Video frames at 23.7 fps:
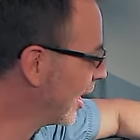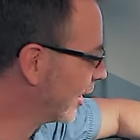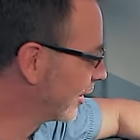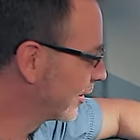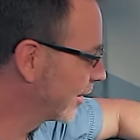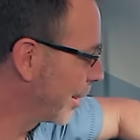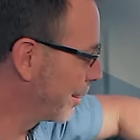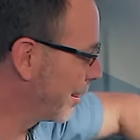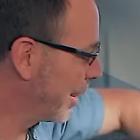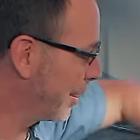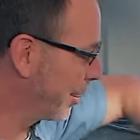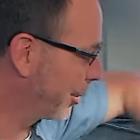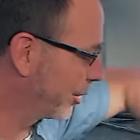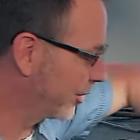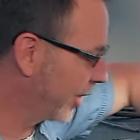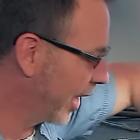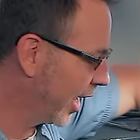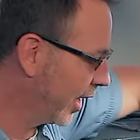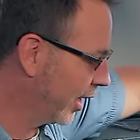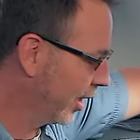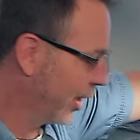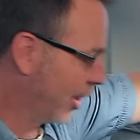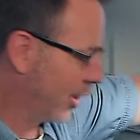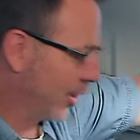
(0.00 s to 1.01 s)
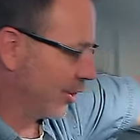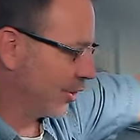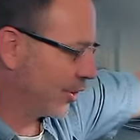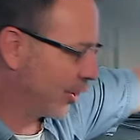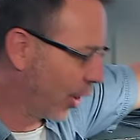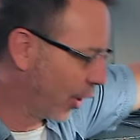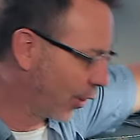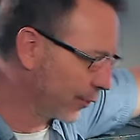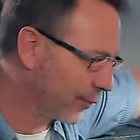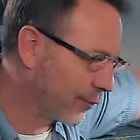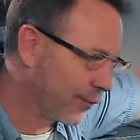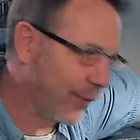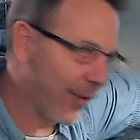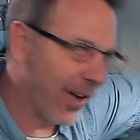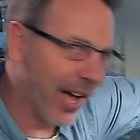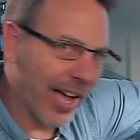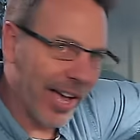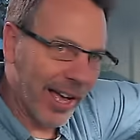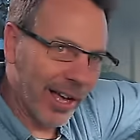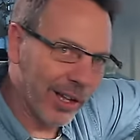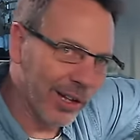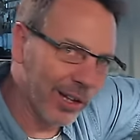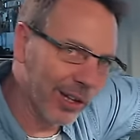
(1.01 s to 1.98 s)
Some people say, don't
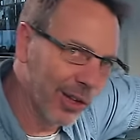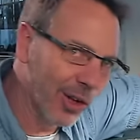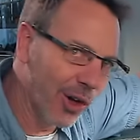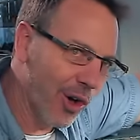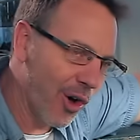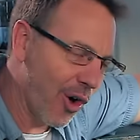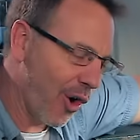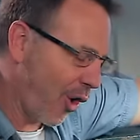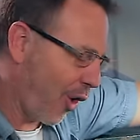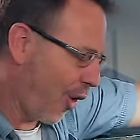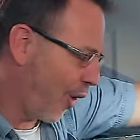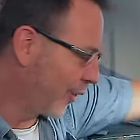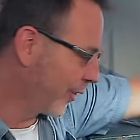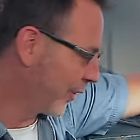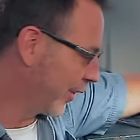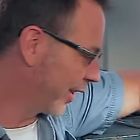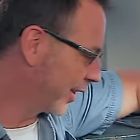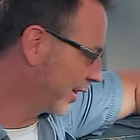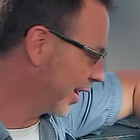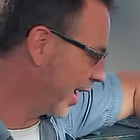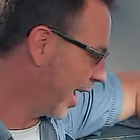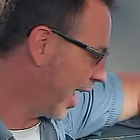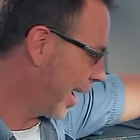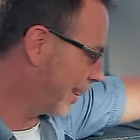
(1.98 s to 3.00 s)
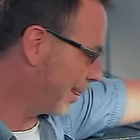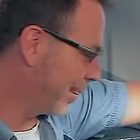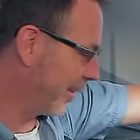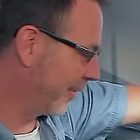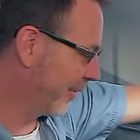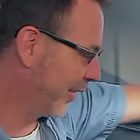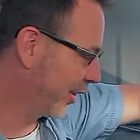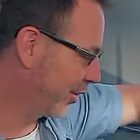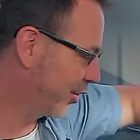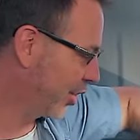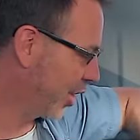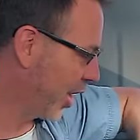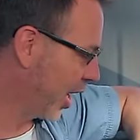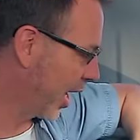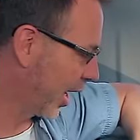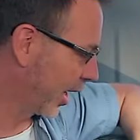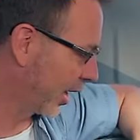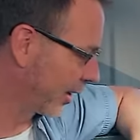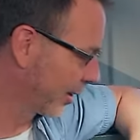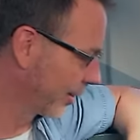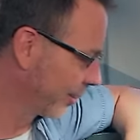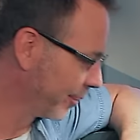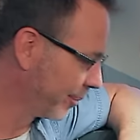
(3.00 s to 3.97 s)
file over the top of the
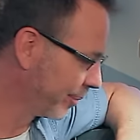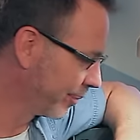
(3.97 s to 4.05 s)
chuck.